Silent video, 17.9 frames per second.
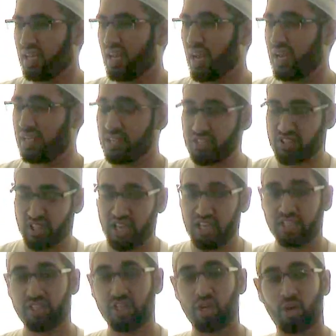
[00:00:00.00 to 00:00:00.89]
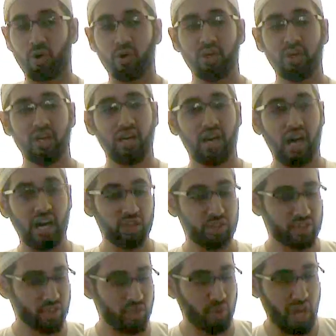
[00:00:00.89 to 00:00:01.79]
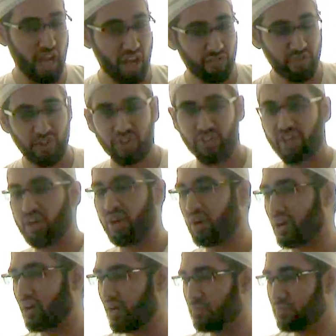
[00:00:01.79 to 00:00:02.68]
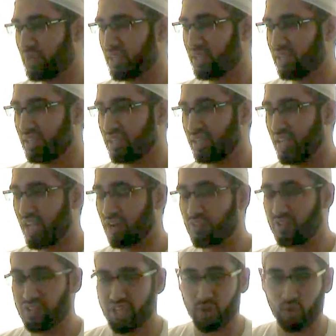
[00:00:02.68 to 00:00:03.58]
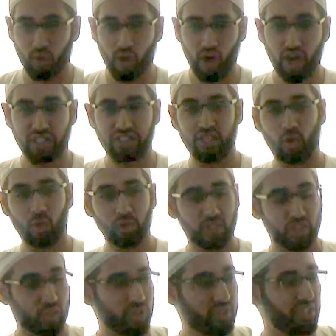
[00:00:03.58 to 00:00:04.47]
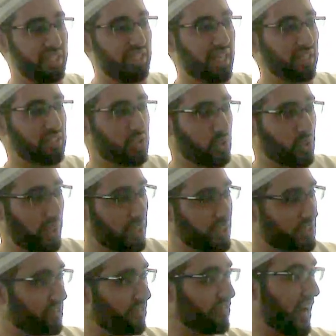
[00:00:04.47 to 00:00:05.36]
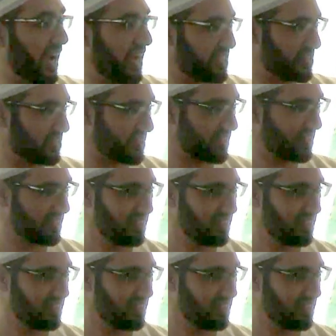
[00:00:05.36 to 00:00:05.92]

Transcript: And he said, You know, I used to do everything haram, everything wrong, and the only good deed I used to do, I used to fast.